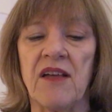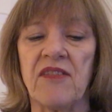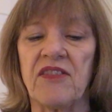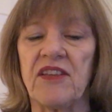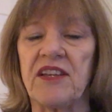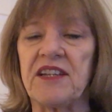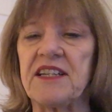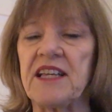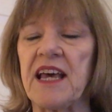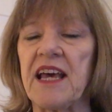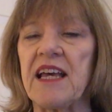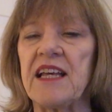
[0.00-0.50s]
the
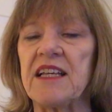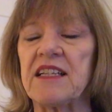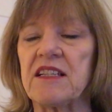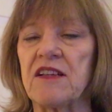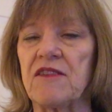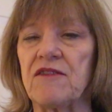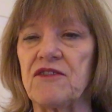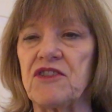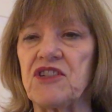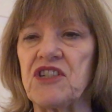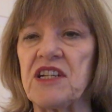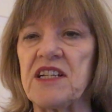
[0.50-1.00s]
days
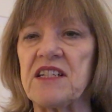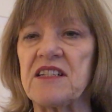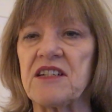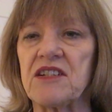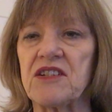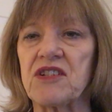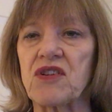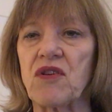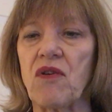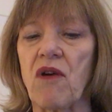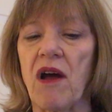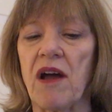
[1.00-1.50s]
of
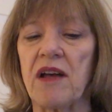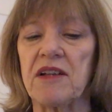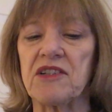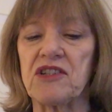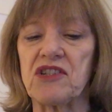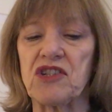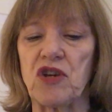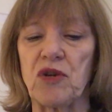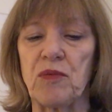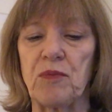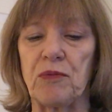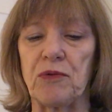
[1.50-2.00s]
Jesus
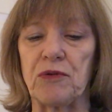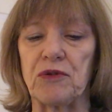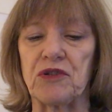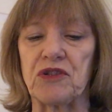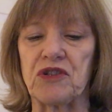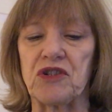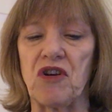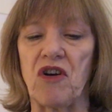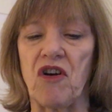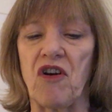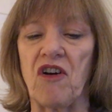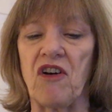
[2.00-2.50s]
Christ
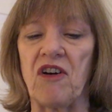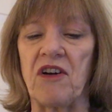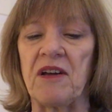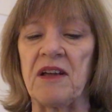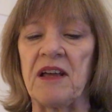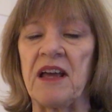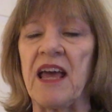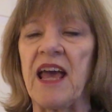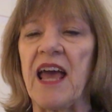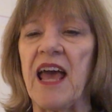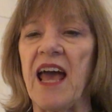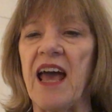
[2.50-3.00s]
Superstar
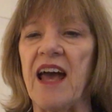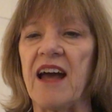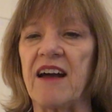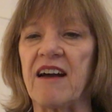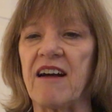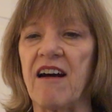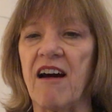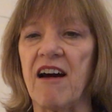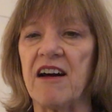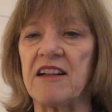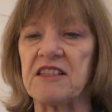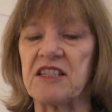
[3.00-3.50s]
and
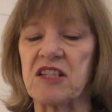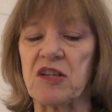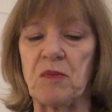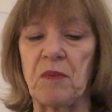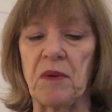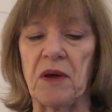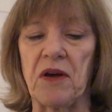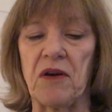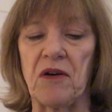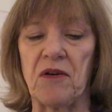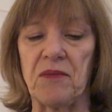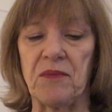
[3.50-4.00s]

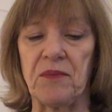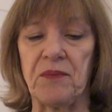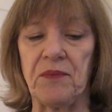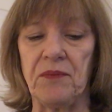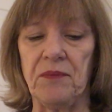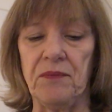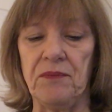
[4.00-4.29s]
Godspell.